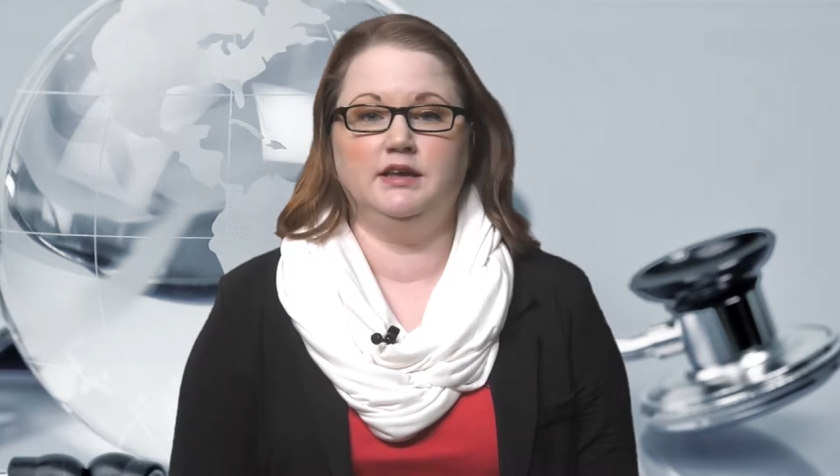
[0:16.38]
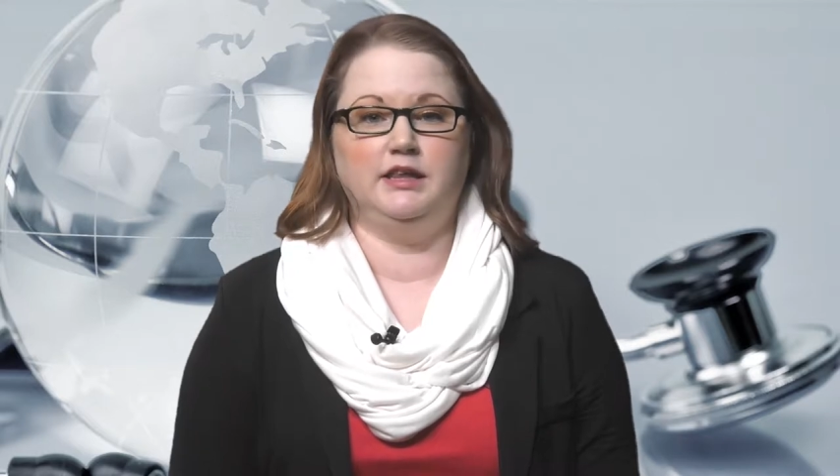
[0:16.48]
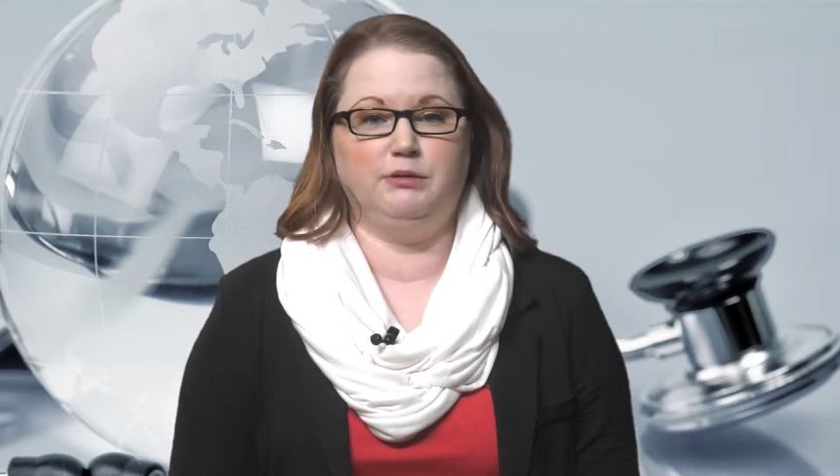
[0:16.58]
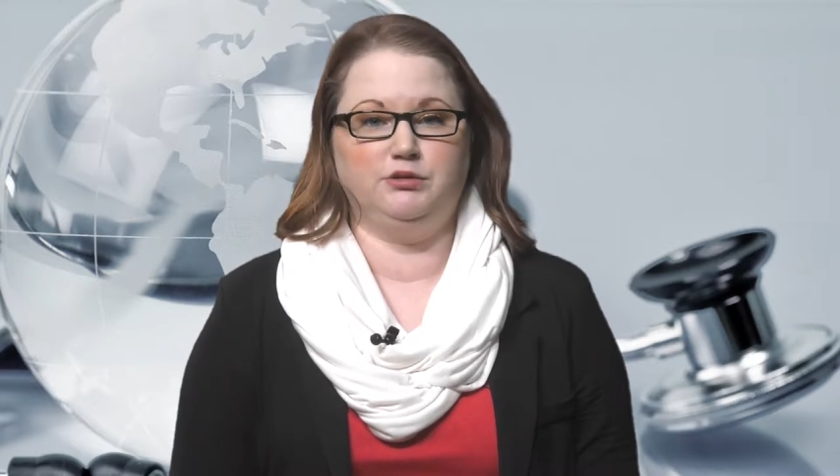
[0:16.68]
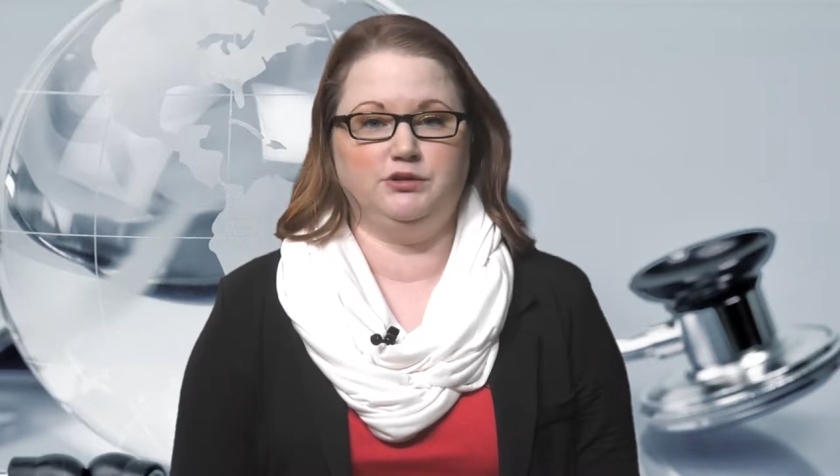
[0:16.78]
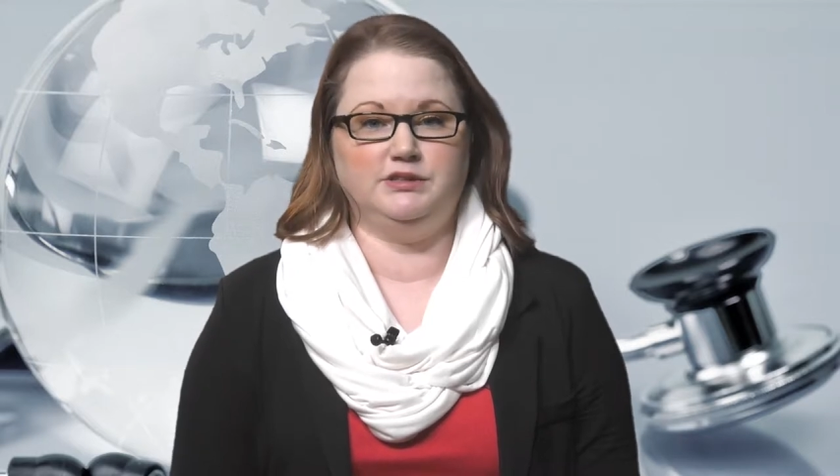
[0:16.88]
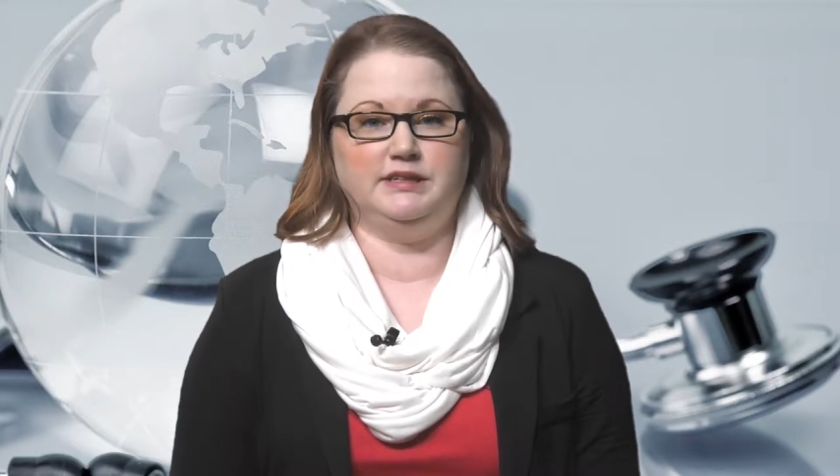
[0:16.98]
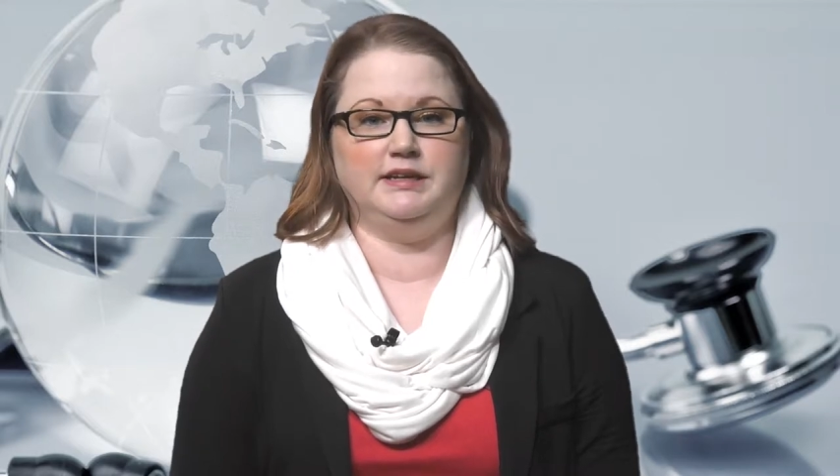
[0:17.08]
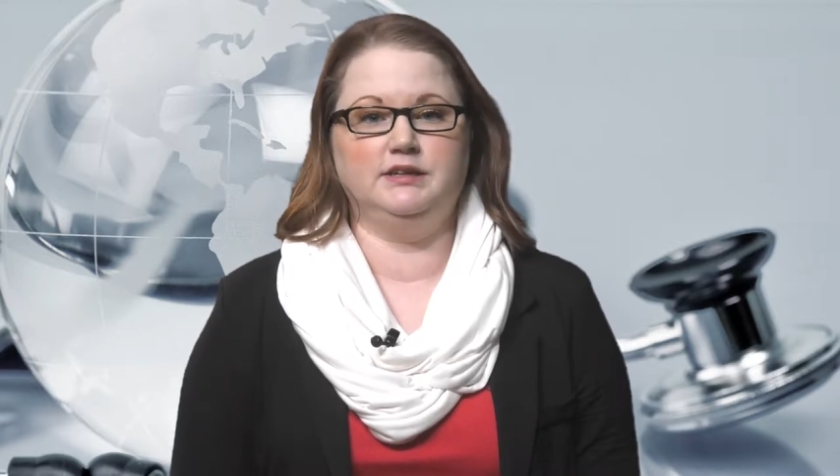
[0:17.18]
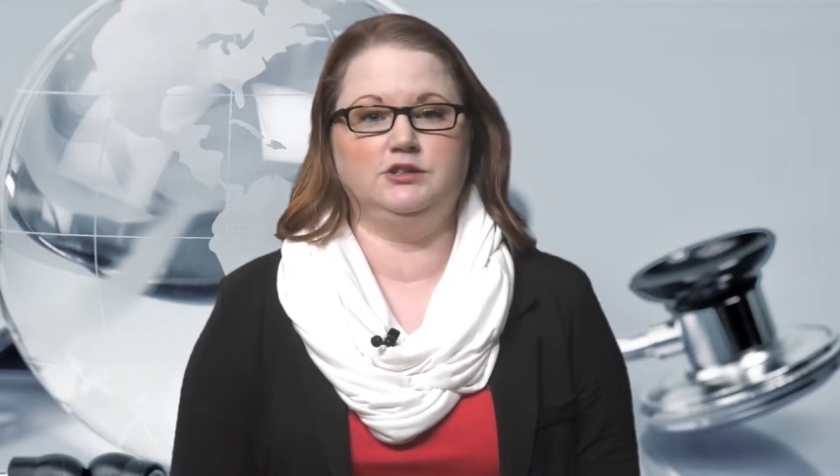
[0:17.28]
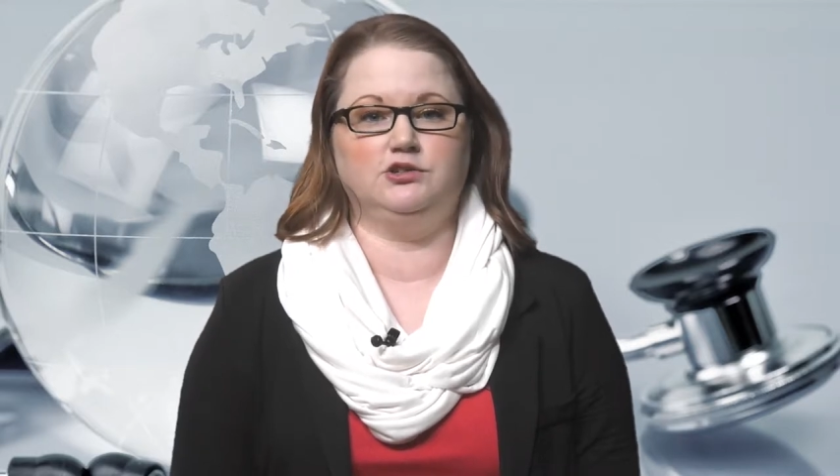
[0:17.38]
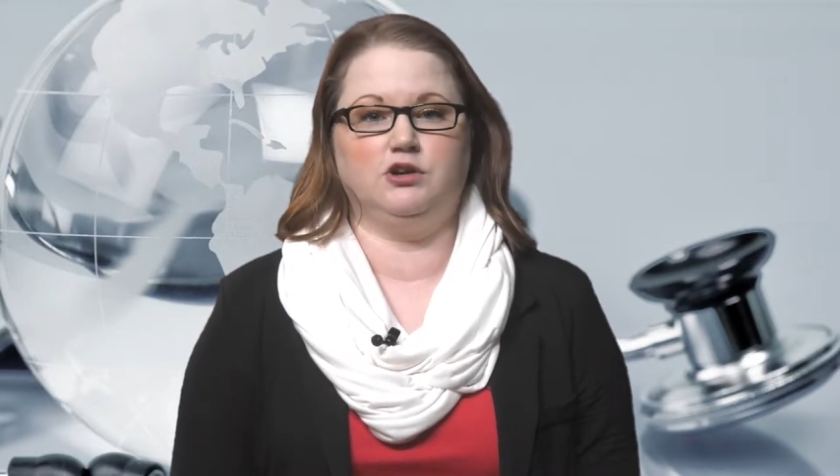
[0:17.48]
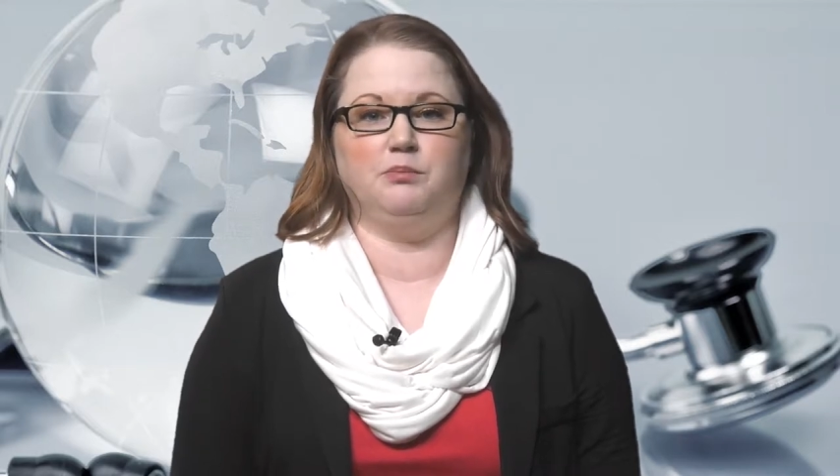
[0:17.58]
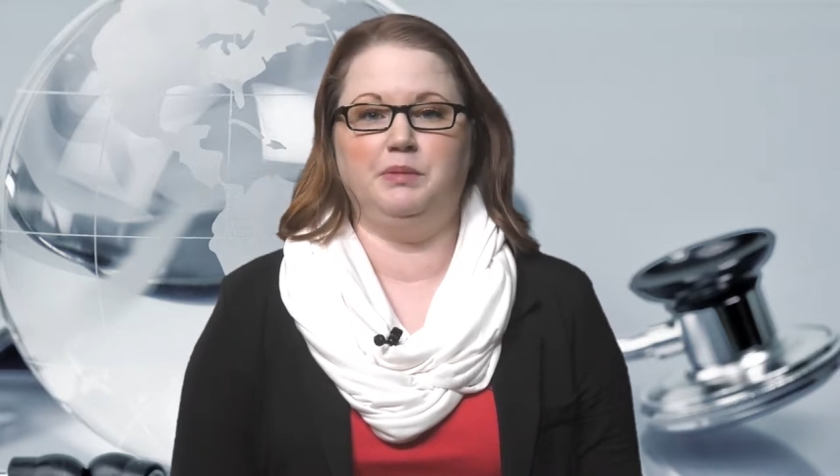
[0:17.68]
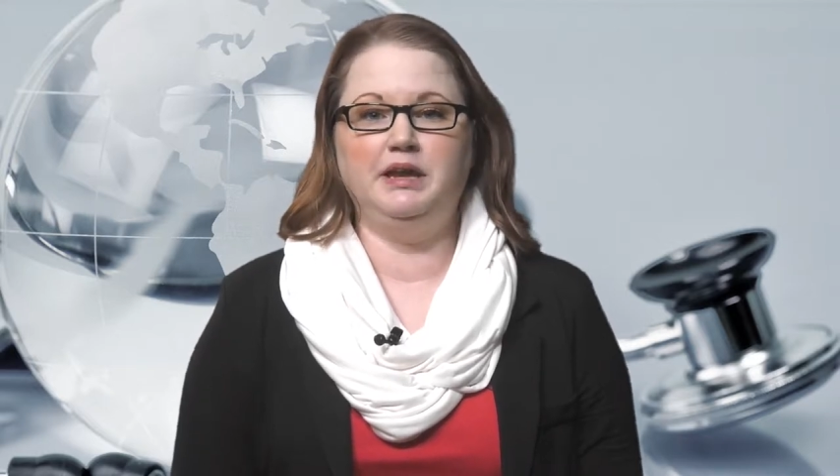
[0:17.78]
They will use data to
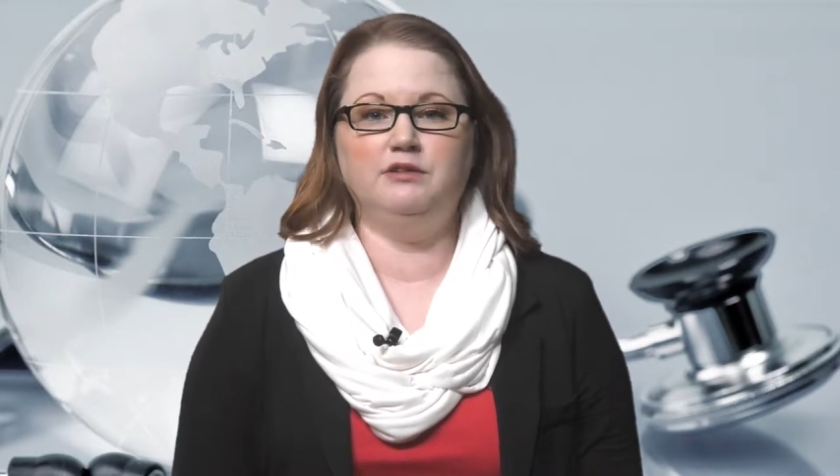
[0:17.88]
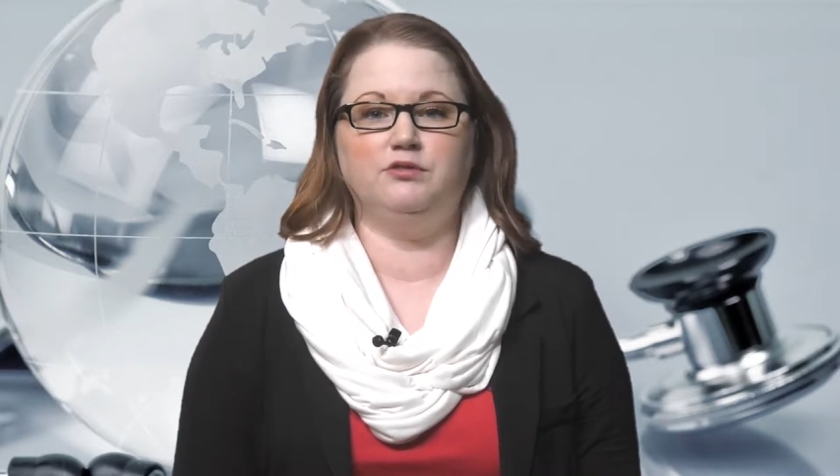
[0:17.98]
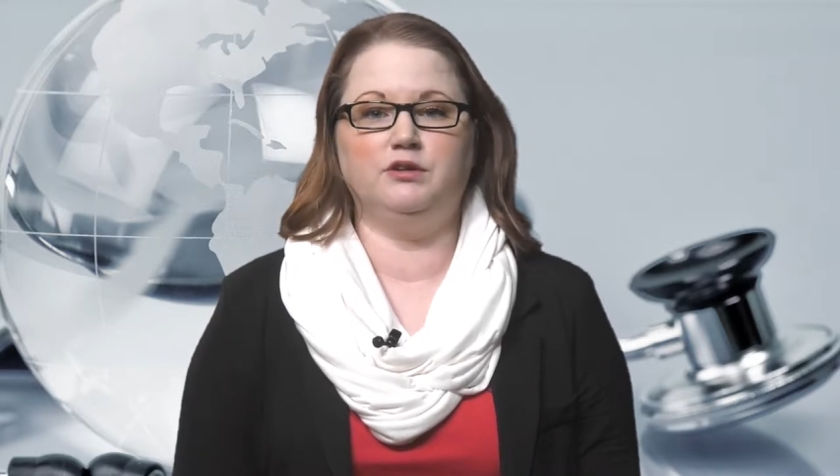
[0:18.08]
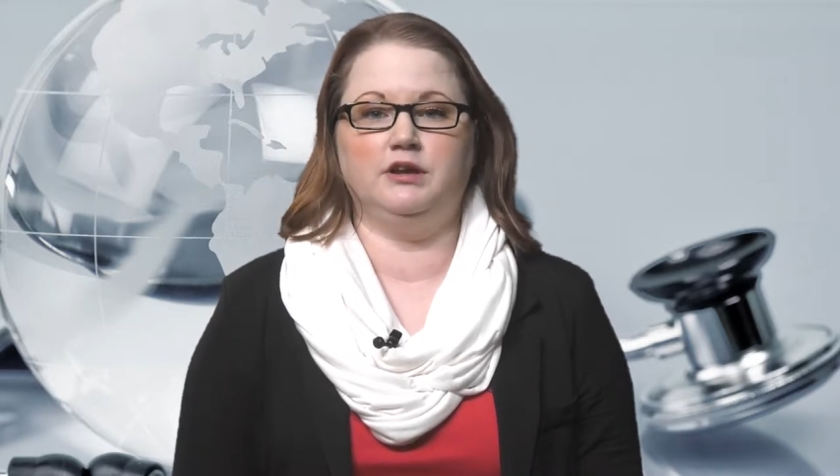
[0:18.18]
draw meaningful